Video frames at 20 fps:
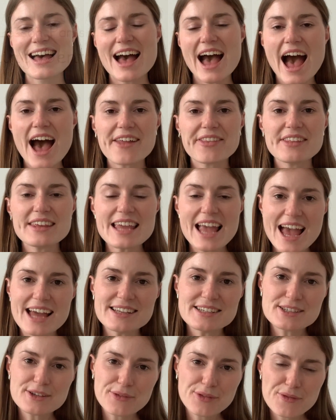At the
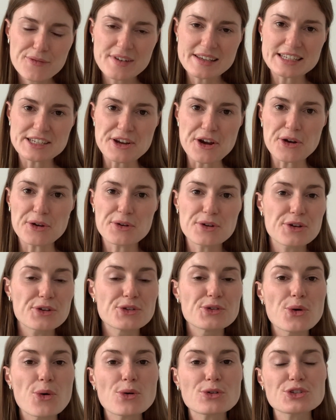end of the video,
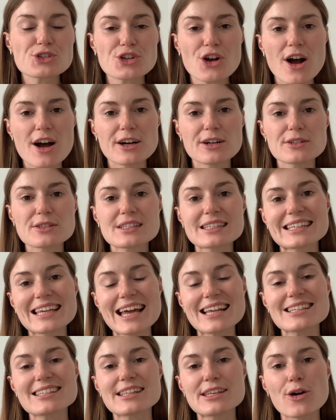your child
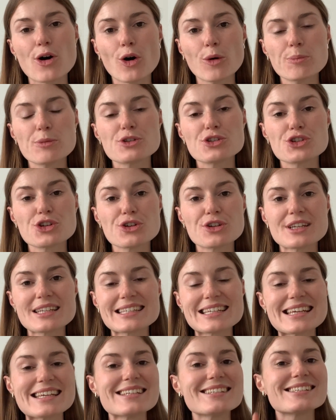gets the
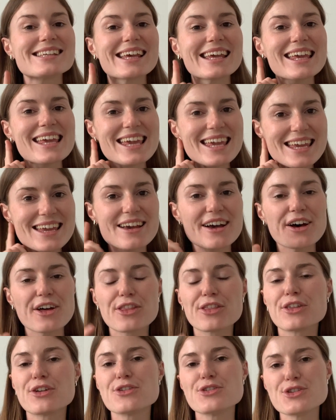opportunity to
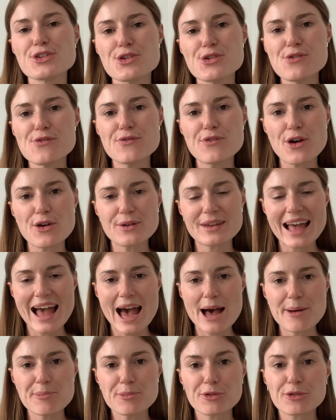hear the new
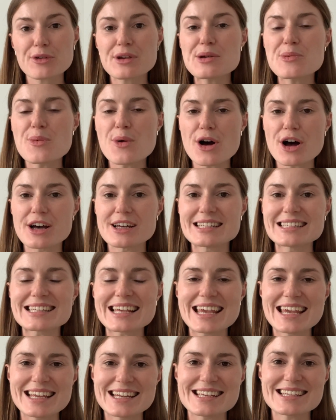vocabulary words
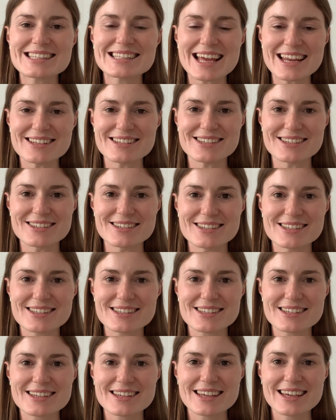in a
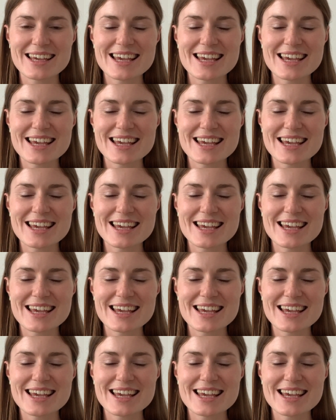sentence.